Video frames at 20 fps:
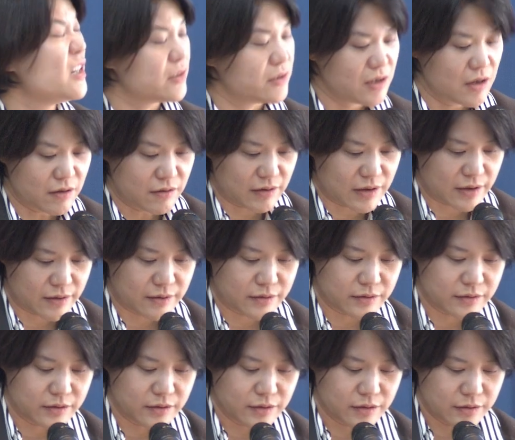There
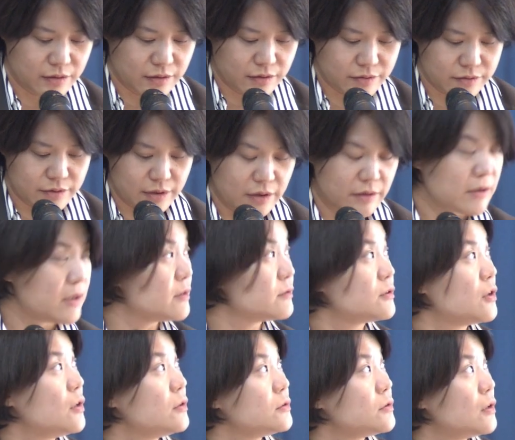are a
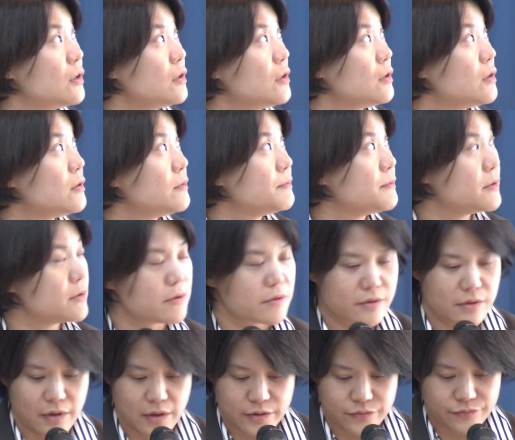total of
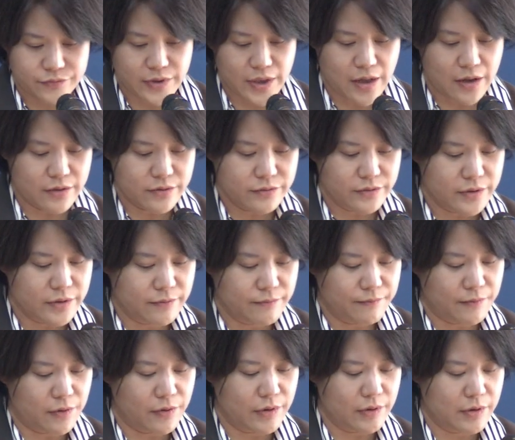
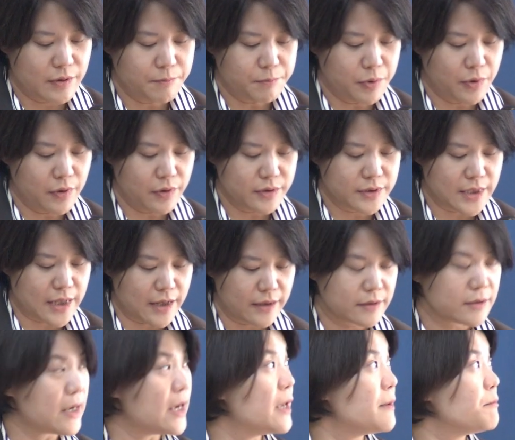341
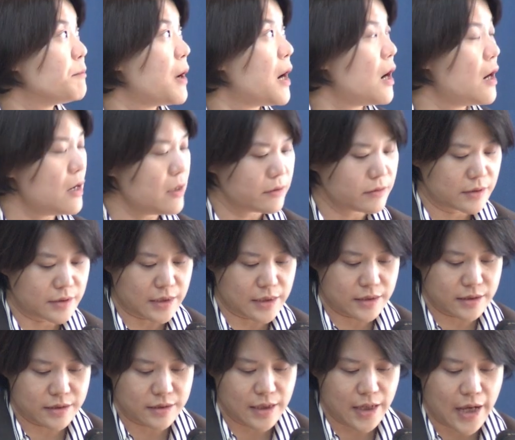projects and
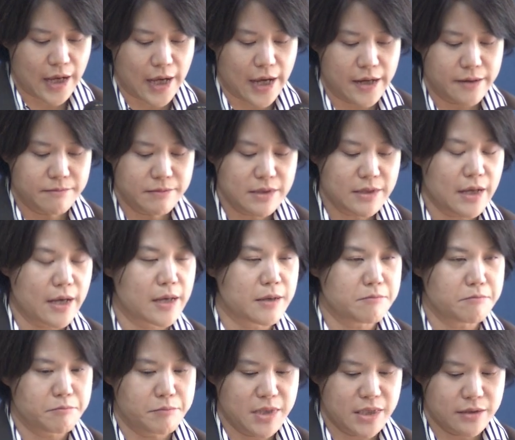policies aimed
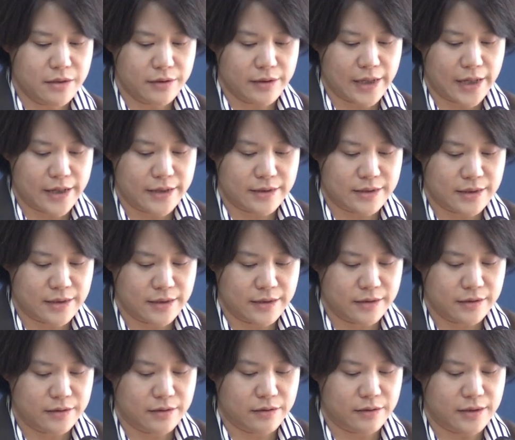at
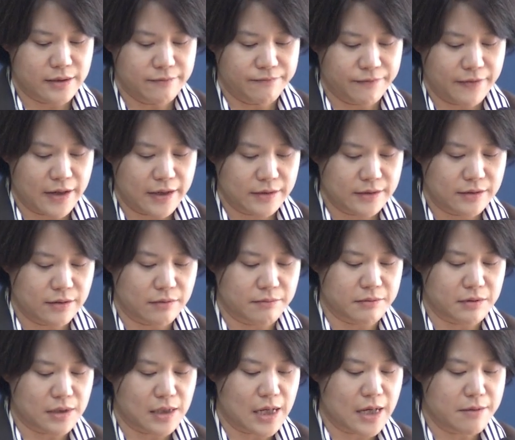mitigating the effects
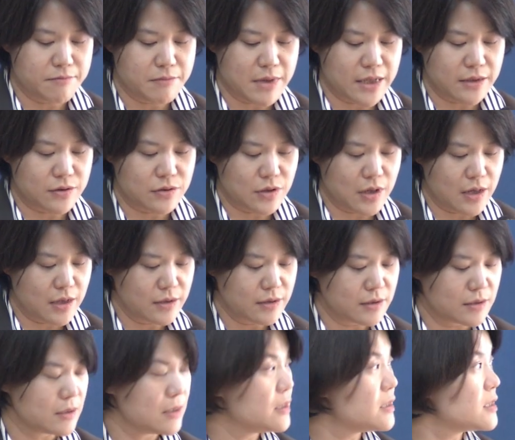of climate
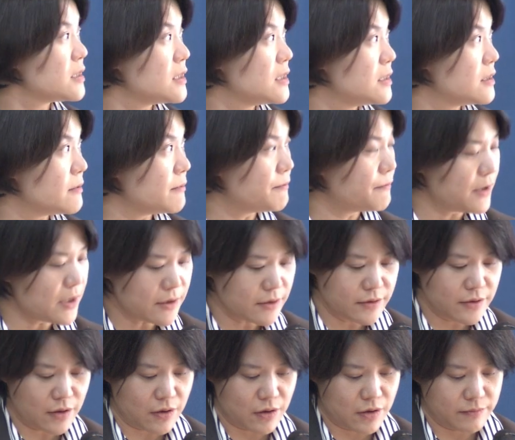change in the
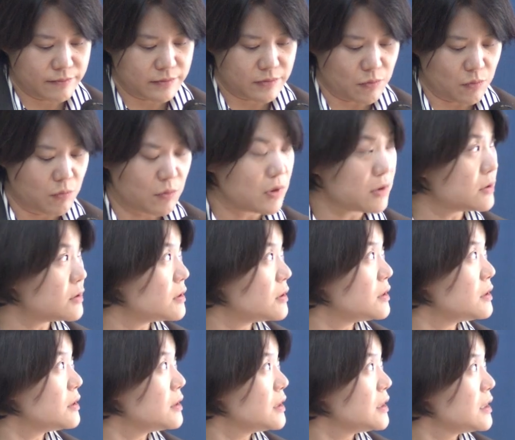field of the
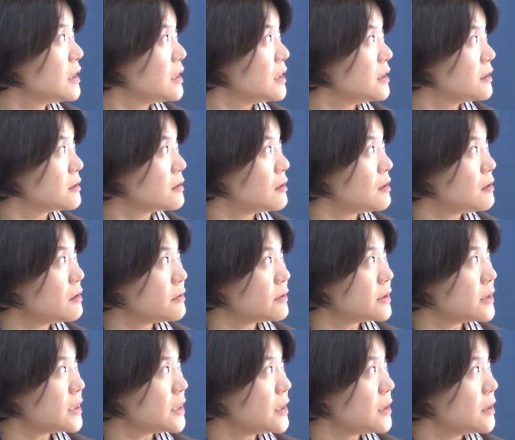water,
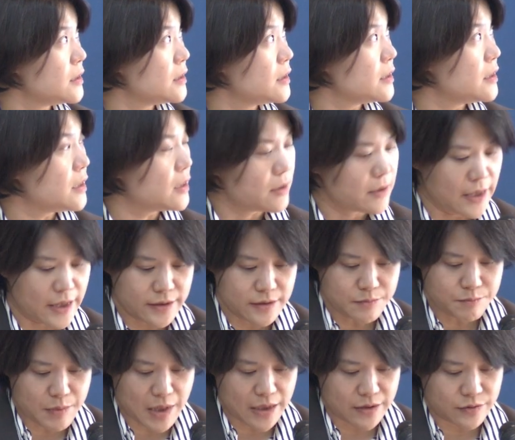ecology,
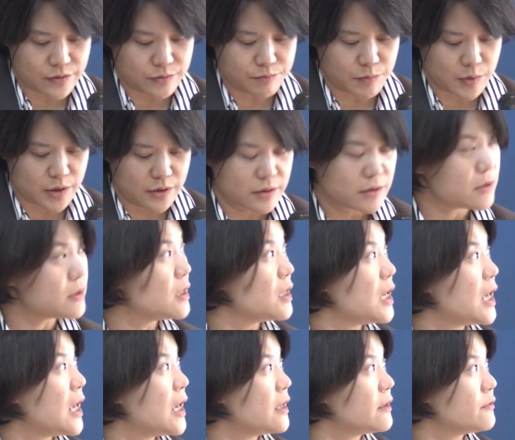land management,
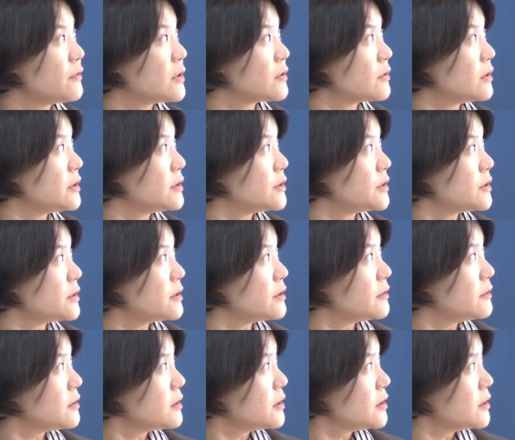agriculture,